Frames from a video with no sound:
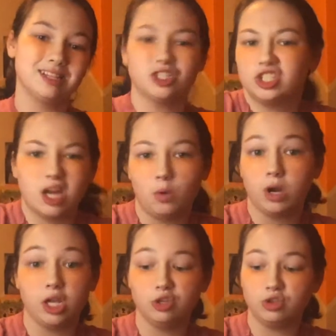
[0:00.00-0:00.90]
That's just kind of
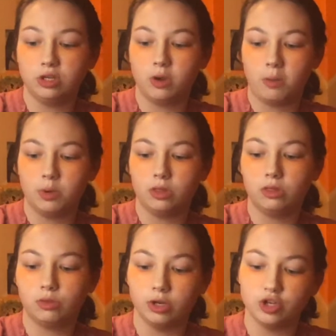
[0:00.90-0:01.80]
what I usually do. I
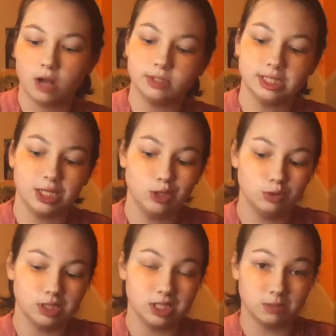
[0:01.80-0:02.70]
put 3 drops since I
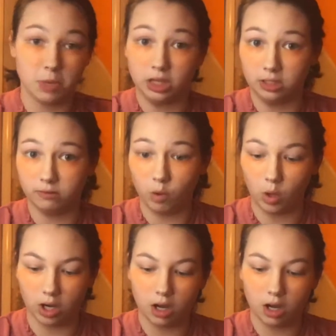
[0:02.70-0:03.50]
use this mainly for